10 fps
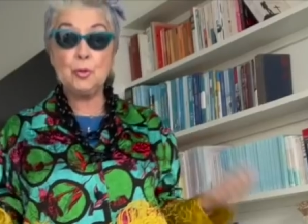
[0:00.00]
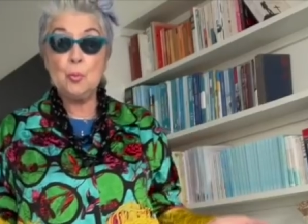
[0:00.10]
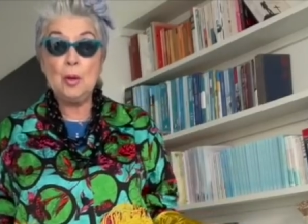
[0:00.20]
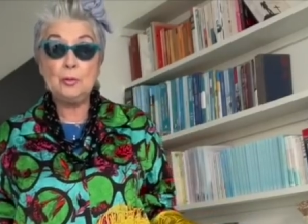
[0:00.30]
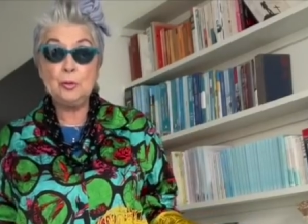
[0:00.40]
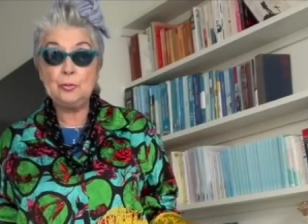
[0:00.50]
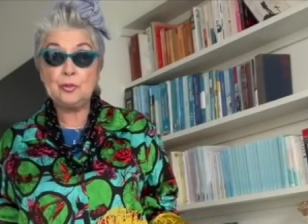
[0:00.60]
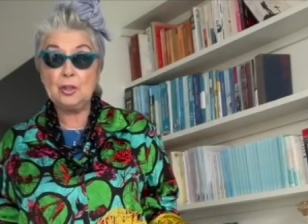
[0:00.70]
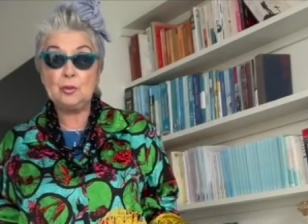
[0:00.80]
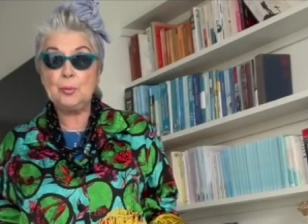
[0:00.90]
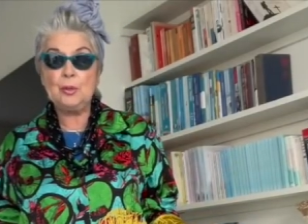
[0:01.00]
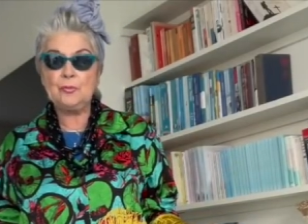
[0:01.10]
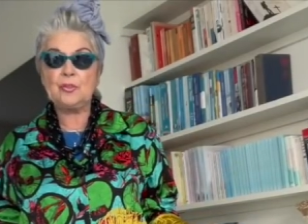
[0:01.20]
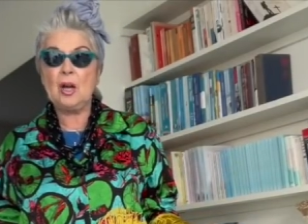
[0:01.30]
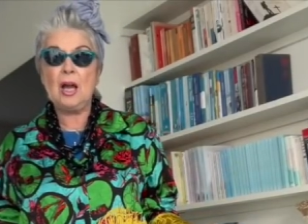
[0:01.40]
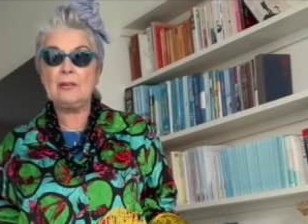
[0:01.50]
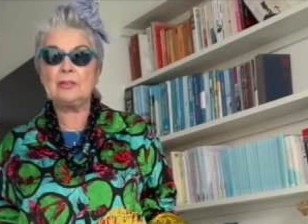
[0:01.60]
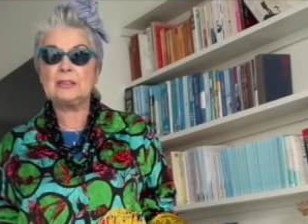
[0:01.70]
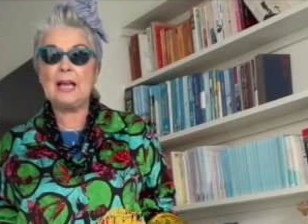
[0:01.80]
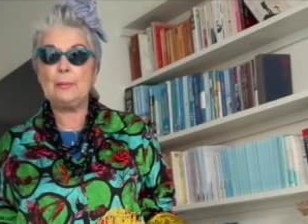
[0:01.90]
the one who turned me on to
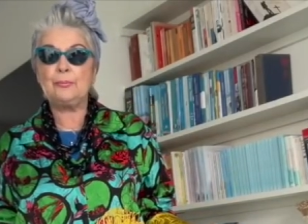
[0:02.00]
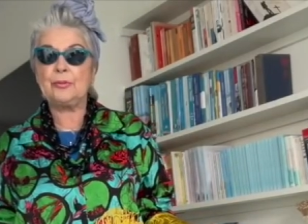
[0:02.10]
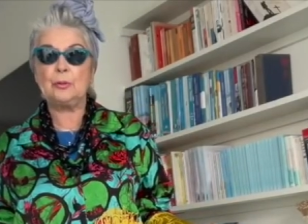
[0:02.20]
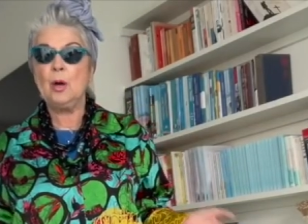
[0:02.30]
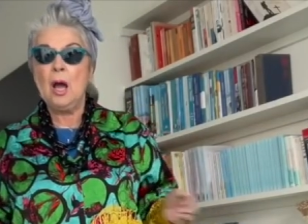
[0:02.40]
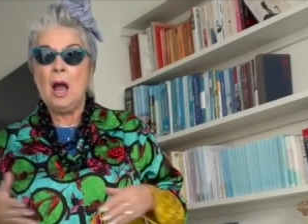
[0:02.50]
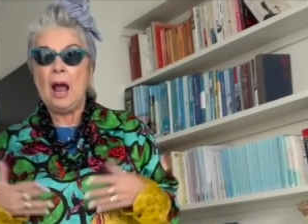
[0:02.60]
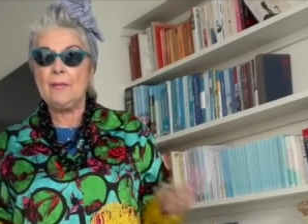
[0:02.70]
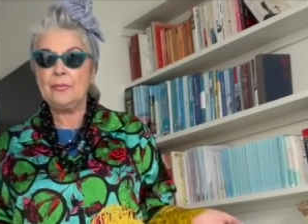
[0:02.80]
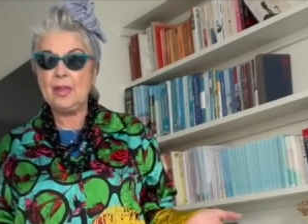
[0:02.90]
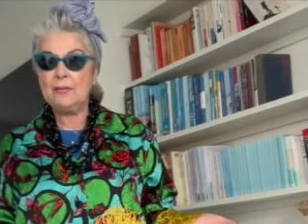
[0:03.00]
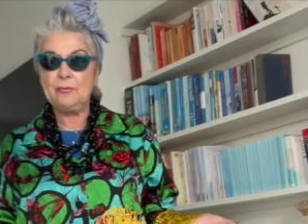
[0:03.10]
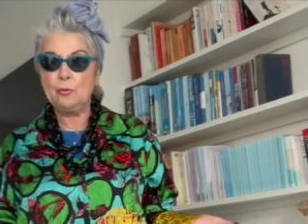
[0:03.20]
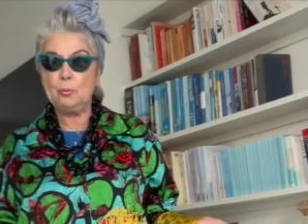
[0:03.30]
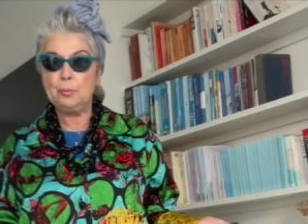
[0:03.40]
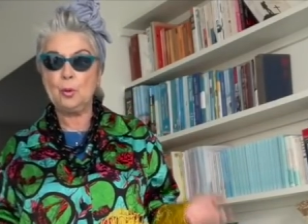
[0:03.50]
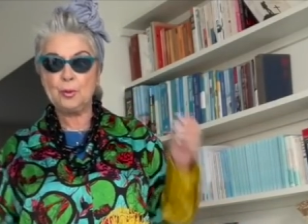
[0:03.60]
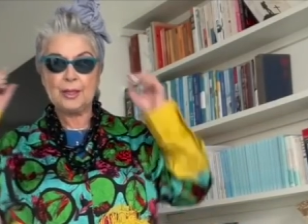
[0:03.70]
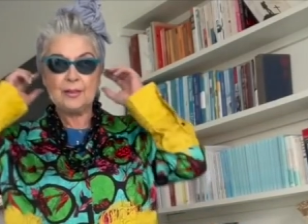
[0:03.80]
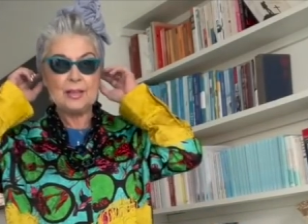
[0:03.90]
Iris Apfel and therefore
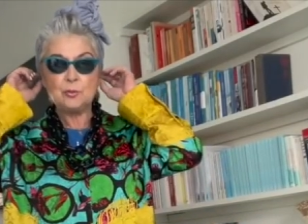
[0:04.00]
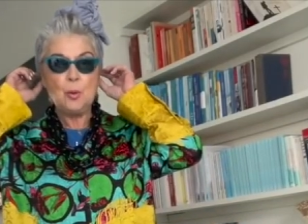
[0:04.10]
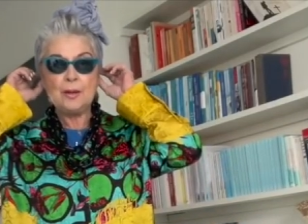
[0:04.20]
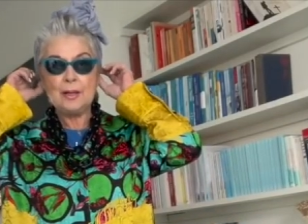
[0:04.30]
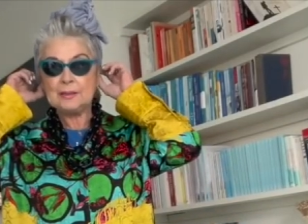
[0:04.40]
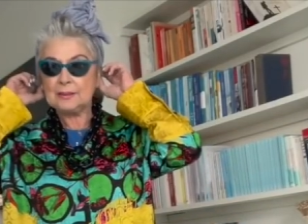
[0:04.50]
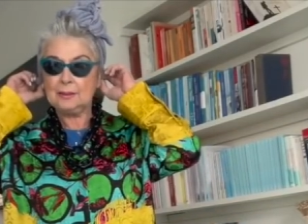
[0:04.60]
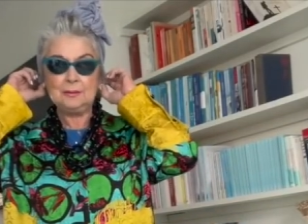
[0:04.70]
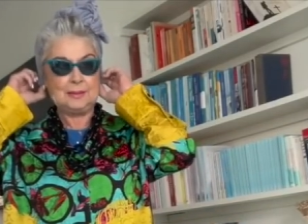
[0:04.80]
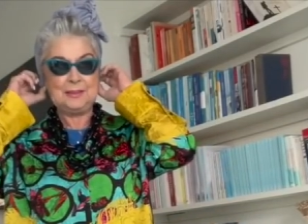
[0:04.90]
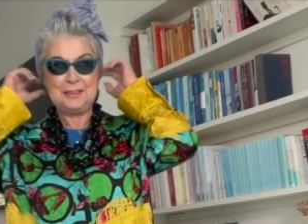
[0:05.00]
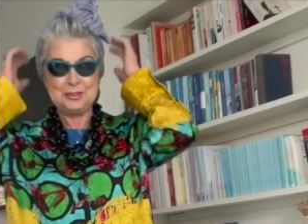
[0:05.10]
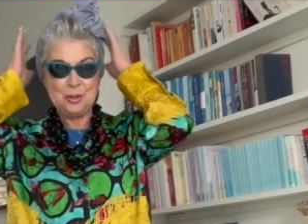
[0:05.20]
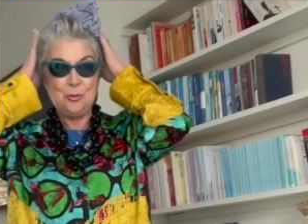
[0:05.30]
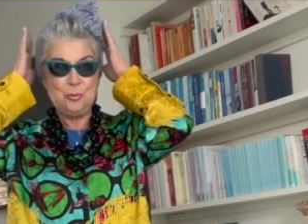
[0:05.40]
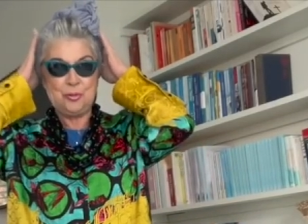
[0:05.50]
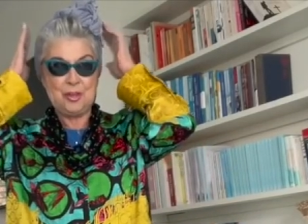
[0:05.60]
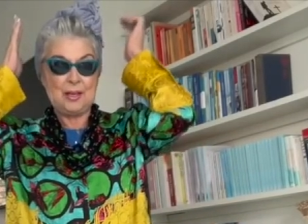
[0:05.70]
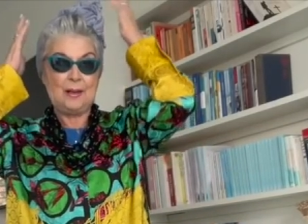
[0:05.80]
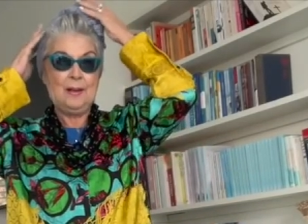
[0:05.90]
blogging. That's why I started this whole
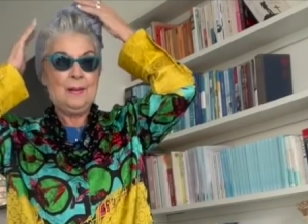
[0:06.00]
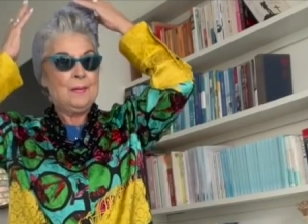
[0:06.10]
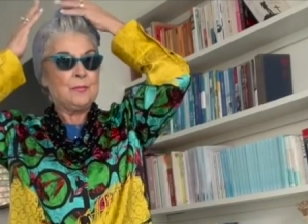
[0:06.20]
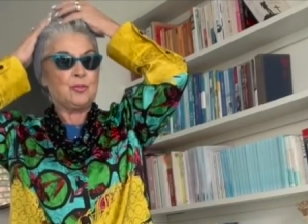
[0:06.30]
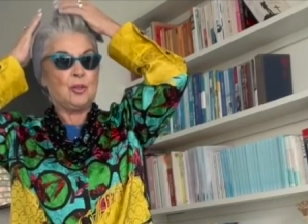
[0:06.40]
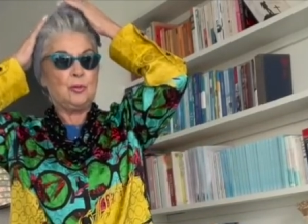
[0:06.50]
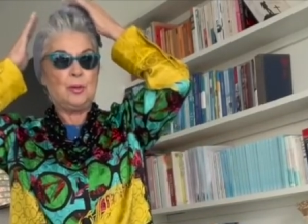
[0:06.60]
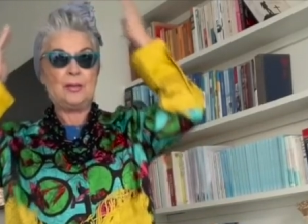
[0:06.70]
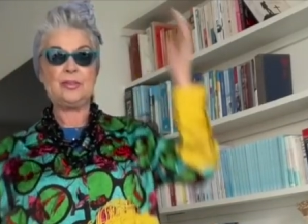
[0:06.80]
thing. So I